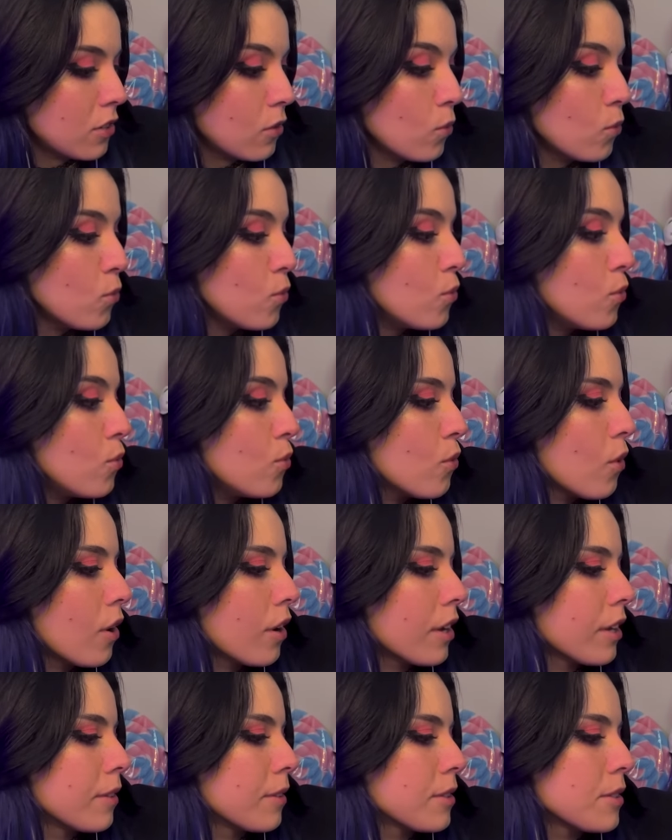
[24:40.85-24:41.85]
Ooh,
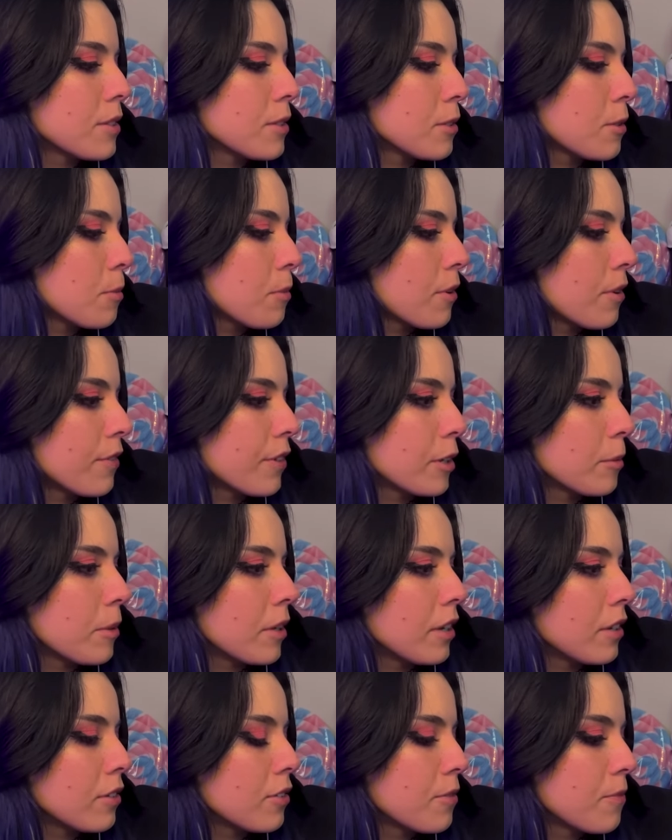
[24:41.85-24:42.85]
okay, this is the perfect
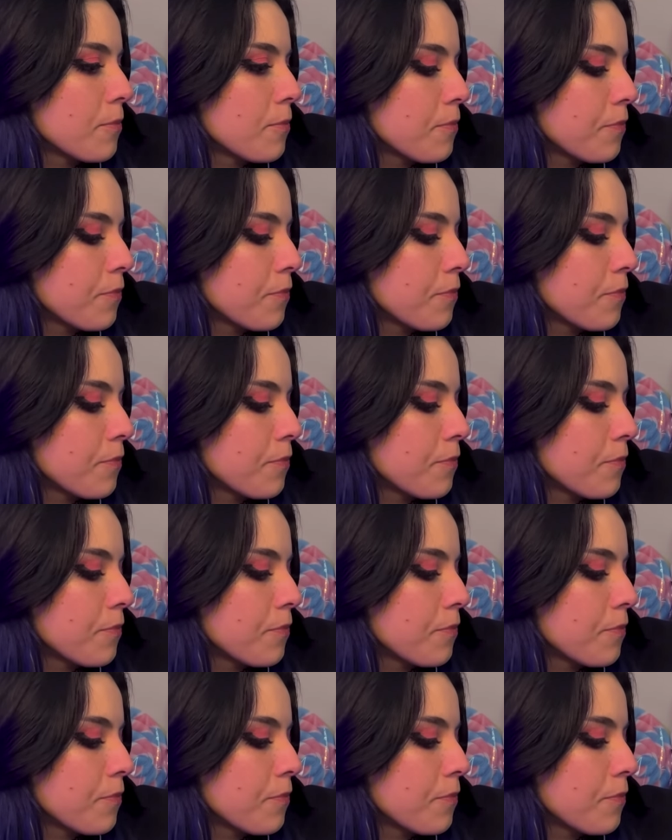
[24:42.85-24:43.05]
page.